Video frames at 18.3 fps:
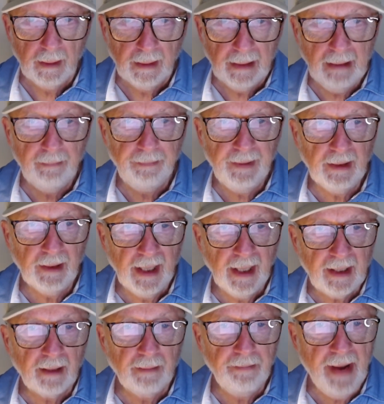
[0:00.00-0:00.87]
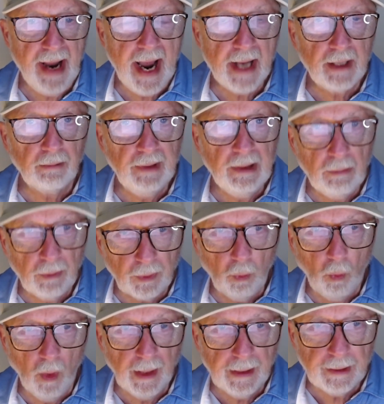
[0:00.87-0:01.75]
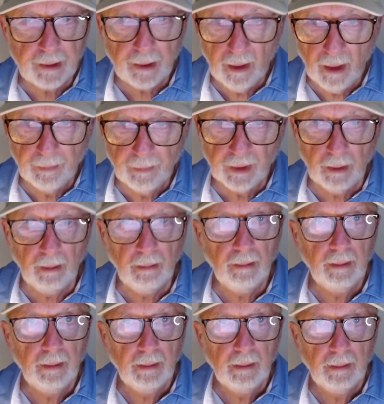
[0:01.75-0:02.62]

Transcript: That'd be like a battery with one terminal.